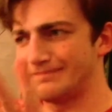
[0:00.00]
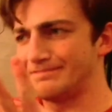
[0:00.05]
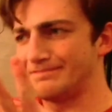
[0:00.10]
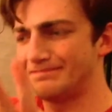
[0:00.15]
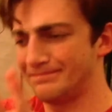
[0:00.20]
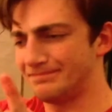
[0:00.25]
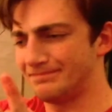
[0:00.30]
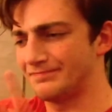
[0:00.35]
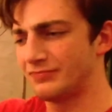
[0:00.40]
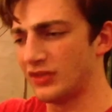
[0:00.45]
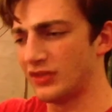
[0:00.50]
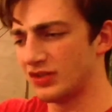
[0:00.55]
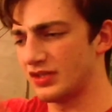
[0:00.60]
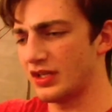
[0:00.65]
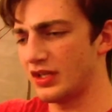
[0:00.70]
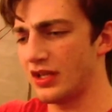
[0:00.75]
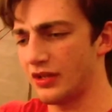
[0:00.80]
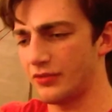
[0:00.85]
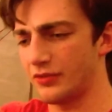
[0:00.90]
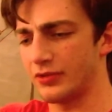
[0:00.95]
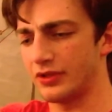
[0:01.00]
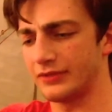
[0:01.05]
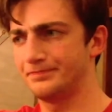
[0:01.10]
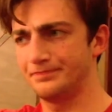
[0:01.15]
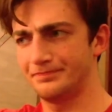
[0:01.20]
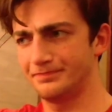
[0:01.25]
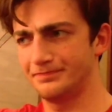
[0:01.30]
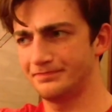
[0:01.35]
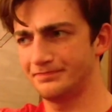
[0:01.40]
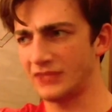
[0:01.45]
What was the other one?
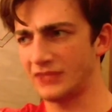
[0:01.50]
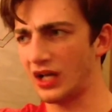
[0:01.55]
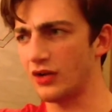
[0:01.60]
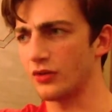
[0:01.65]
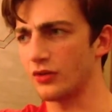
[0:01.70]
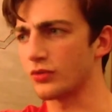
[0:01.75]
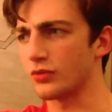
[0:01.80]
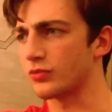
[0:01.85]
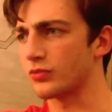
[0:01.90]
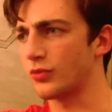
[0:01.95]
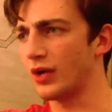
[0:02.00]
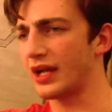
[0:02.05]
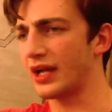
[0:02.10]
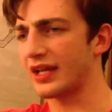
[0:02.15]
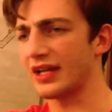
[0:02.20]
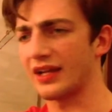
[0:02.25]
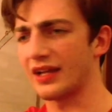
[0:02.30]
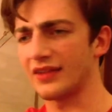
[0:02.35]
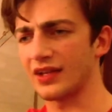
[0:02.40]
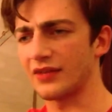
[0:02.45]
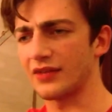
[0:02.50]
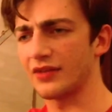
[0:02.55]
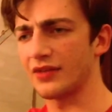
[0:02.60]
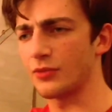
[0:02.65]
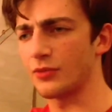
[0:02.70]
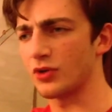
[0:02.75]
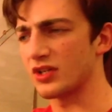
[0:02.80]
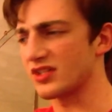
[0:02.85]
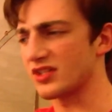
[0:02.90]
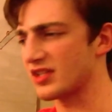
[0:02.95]
Oh, why can't I think of any more
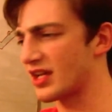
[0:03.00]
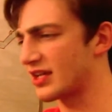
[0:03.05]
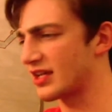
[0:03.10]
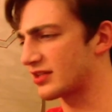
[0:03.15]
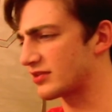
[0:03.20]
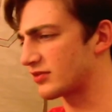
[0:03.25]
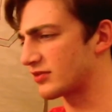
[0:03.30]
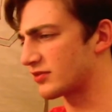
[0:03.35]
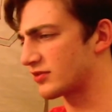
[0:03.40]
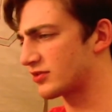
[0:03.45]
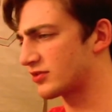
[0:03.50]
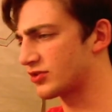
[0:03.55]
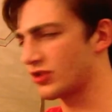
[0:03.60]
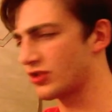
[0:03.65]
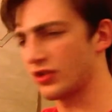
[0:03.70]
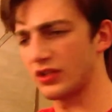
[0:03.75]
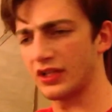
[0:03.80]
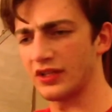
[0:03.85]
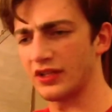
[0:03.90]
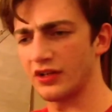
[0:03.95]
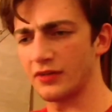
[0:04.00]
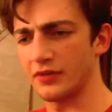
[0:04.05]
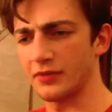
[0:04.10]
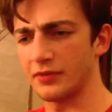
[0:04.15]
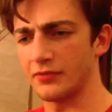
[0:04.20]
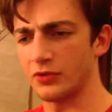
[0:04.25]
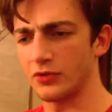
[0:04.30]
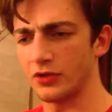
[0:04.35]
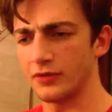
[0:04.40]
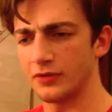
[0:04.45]
disasters? Surely there have been
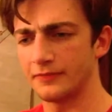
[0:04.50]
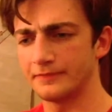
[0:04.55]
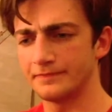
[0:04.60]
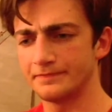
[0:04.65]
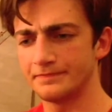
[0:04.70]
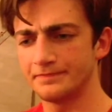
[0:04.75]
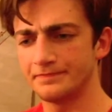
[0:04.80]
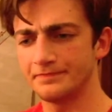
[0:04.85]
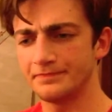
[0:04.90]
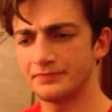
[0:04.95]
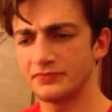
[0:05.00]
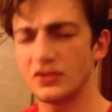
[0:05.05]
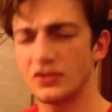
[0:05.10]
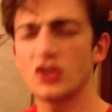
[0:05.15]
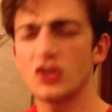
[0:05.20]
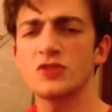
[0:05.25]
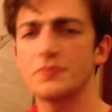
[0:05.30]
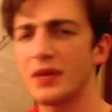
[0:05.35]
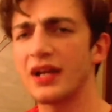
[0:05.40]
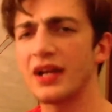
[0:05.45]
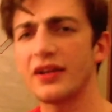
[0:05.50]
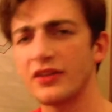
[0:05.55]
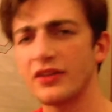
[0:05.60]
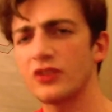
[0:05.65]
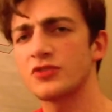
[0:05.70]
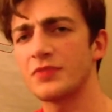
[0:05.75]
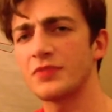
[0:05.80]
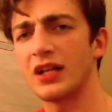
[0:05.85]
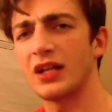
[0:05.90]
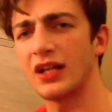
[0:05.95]
more. There's been
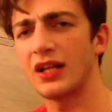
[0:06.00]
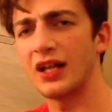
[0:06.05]
a lot.